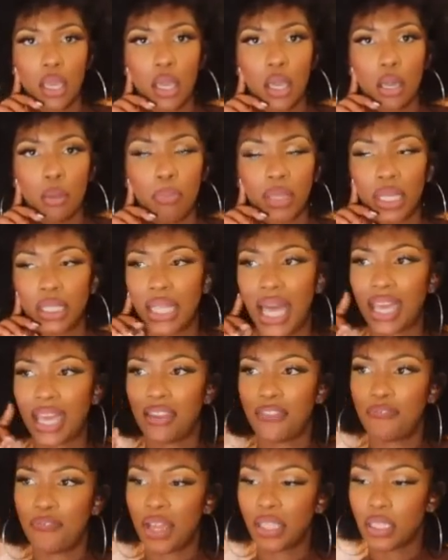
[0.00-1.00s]
But a lot
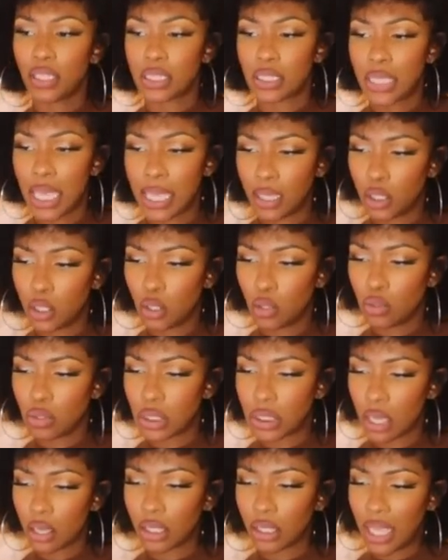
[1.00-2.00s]
of fellas, they lose
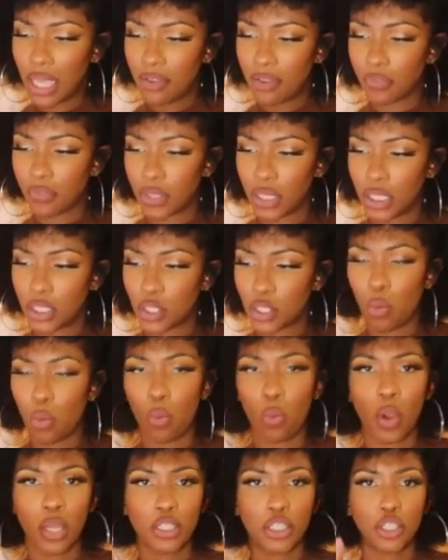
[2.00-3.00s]
their leverage
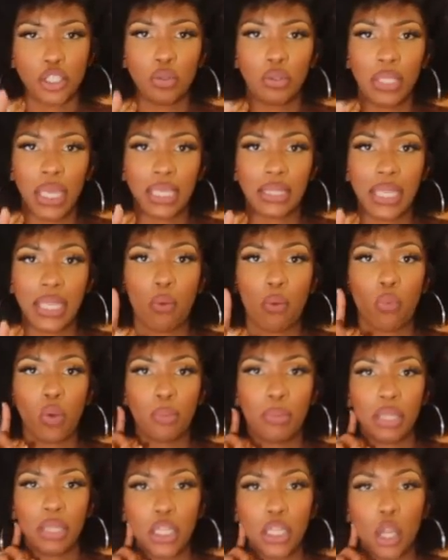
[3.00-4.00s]
once you let that
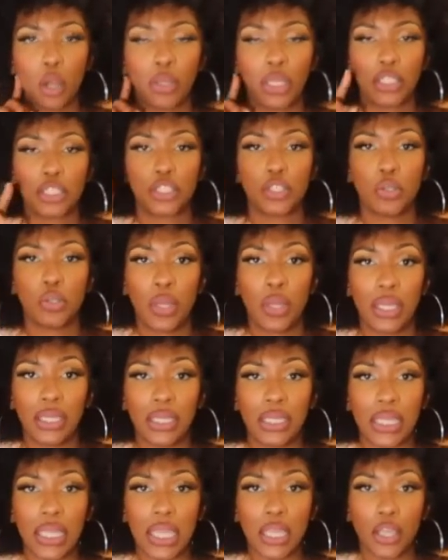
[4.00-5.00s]
woman know that you
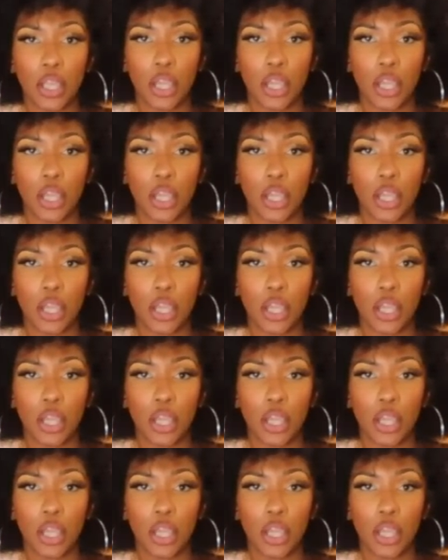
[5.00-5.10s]
need her